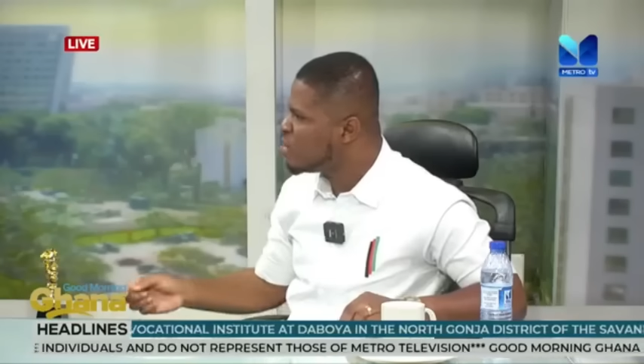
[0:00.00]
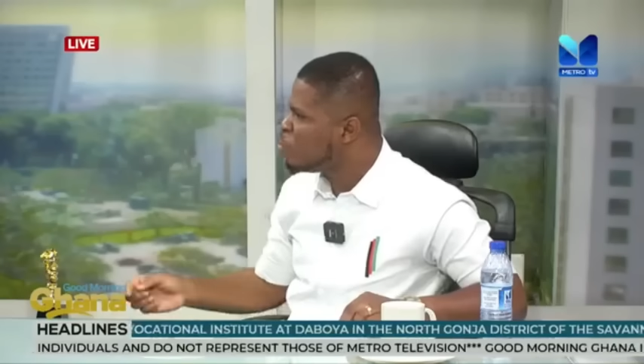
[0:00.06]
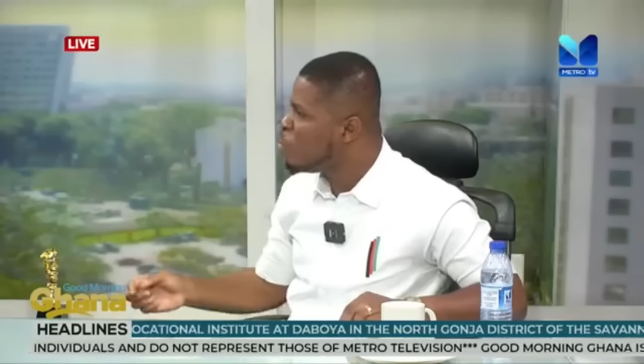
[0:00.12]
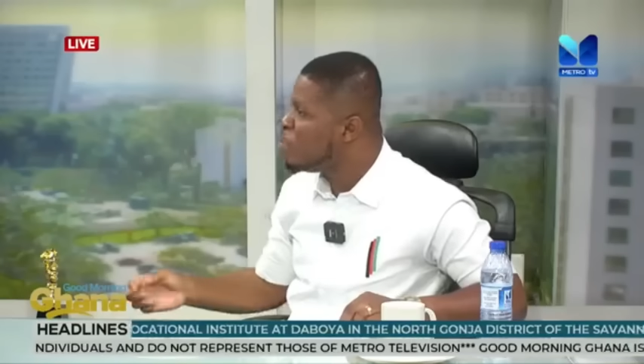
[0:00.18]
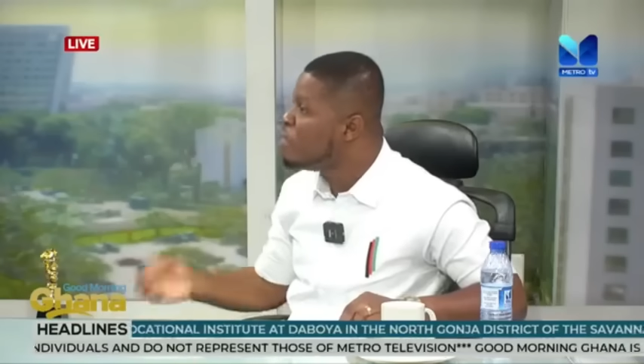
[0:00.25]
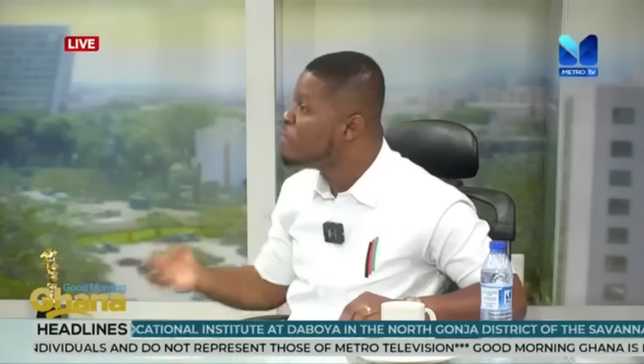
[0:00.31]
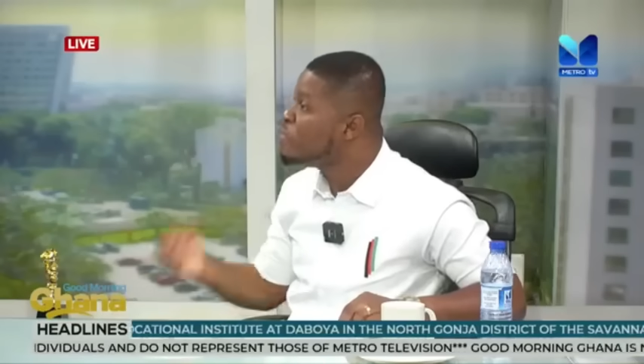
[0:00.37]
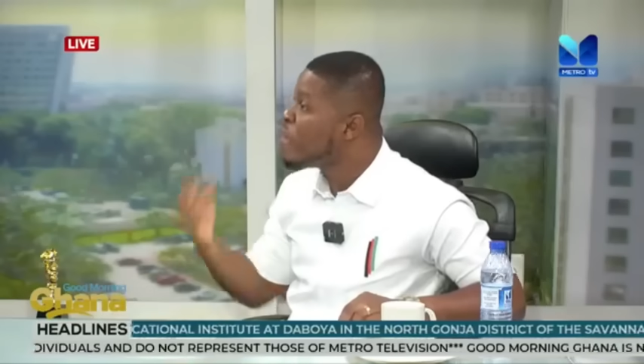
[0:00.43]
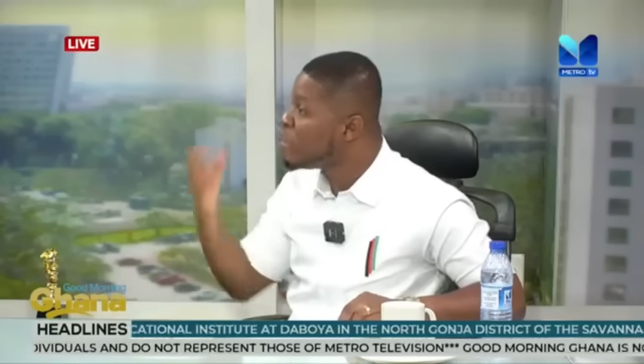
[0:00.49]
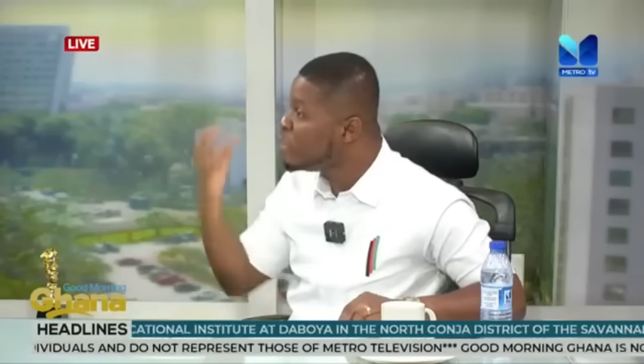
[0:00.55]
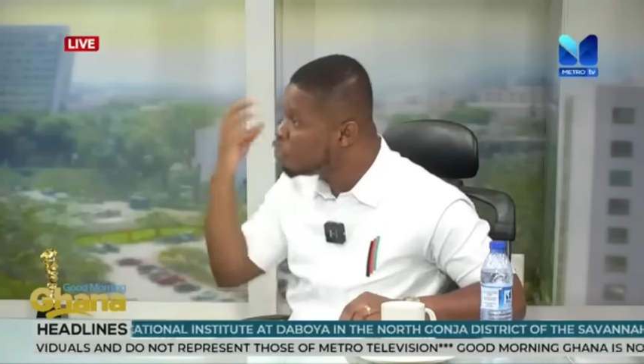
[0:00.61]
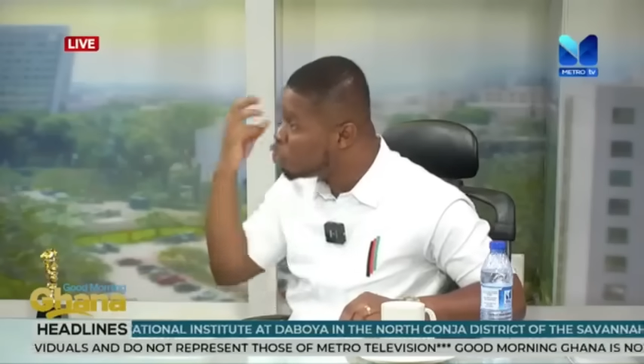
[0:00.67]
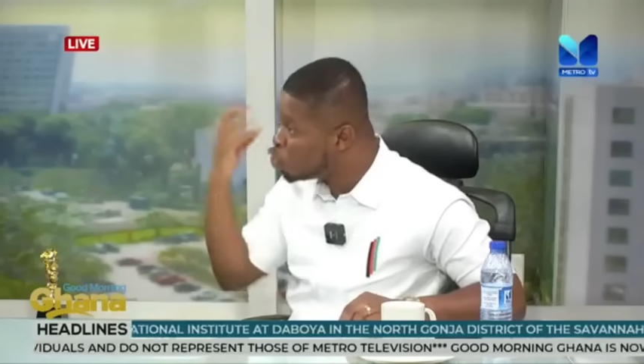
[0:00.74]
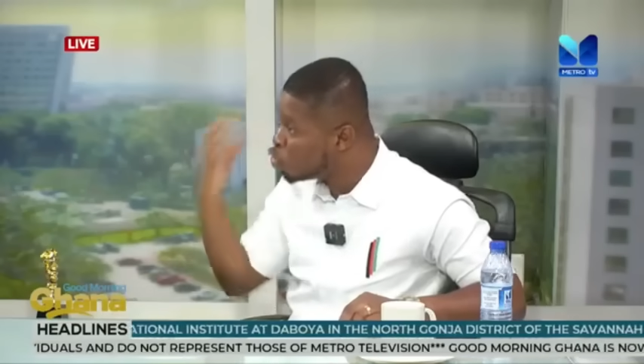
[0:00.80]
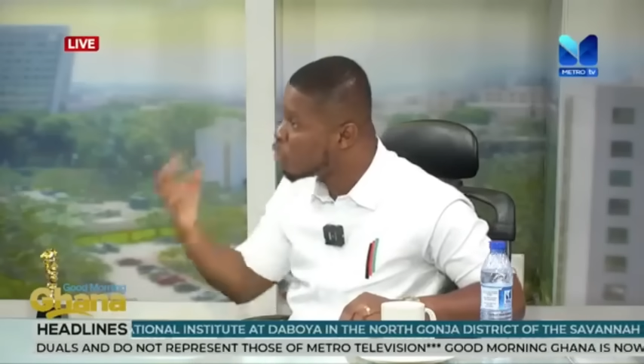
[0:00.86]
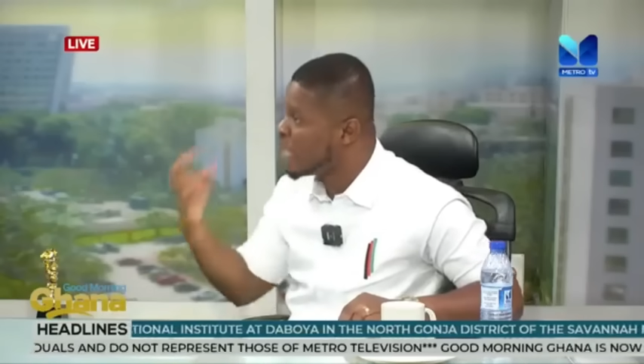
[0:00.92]
will be
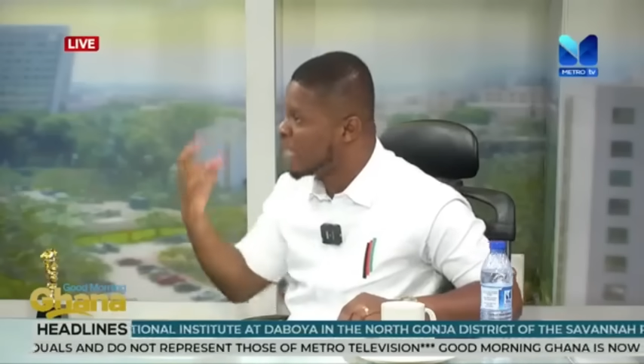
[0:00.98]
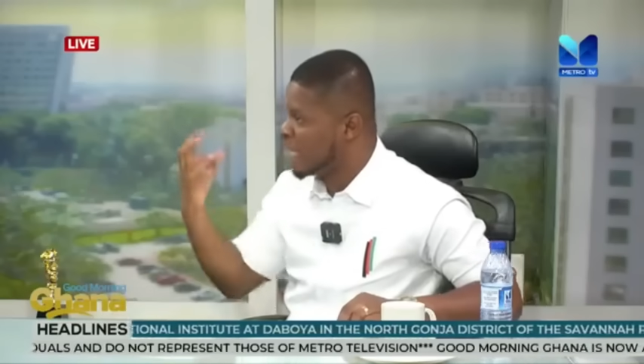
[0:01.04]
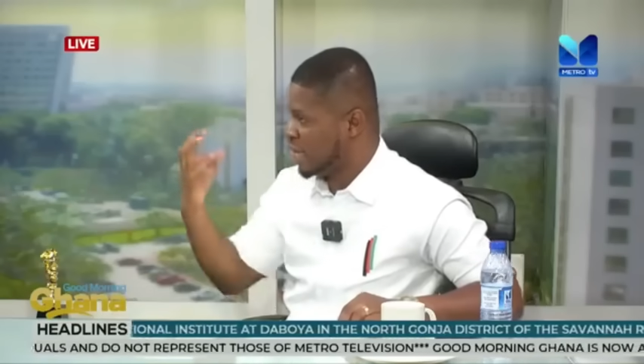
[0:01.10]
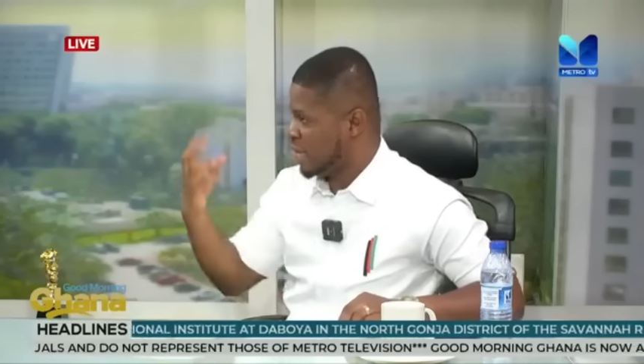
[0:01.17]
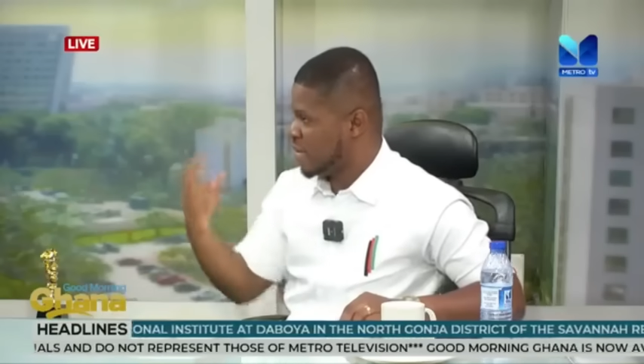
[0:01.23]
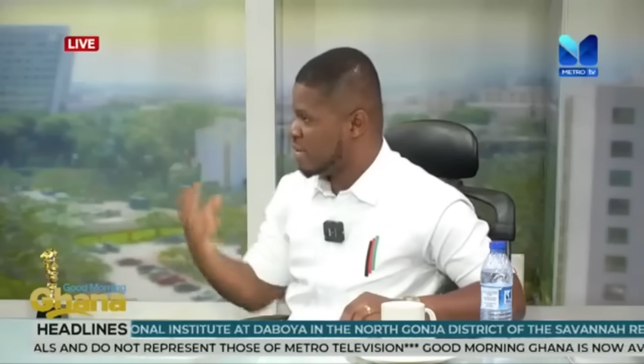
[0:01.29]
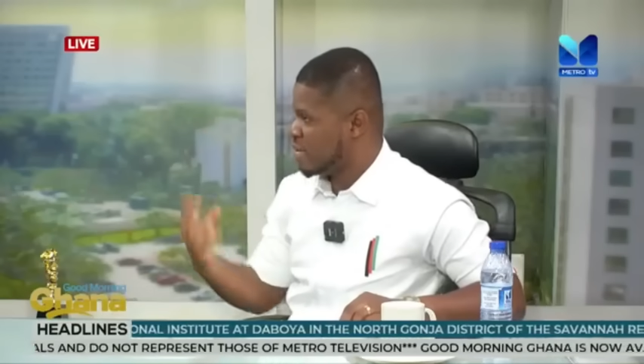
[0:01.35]
very choking.